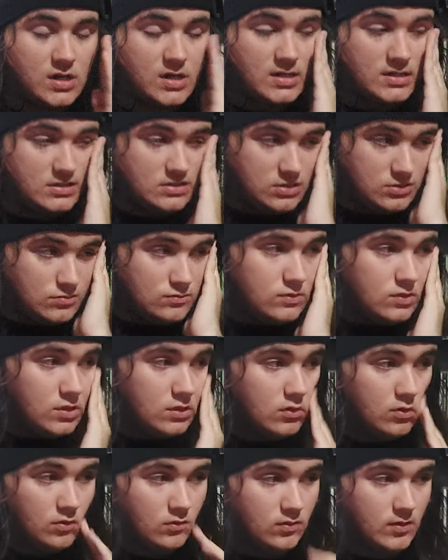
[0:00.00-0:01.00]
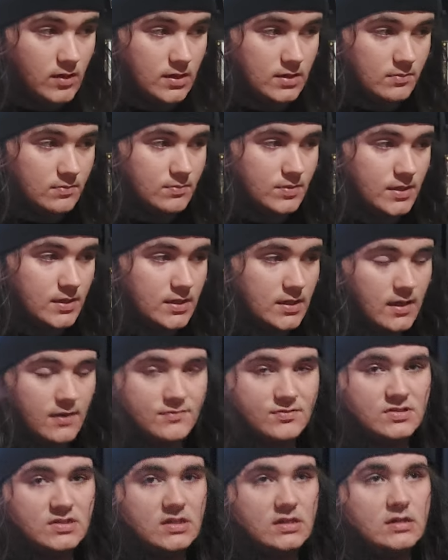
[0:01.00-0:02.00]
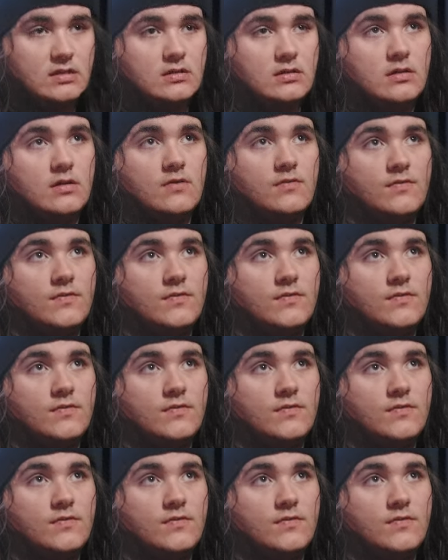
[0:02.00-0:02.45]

I do know quite a bit. I've seen a